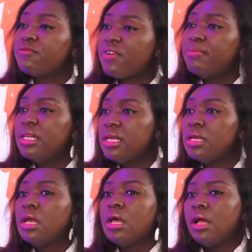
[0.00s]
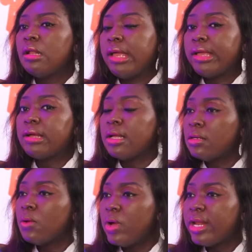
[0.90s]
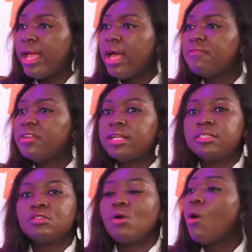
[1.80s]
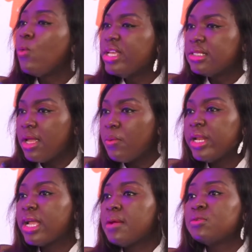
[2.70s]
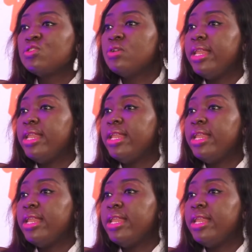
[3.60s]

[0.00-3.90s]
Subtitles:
family like the one I have that is always there when it comes to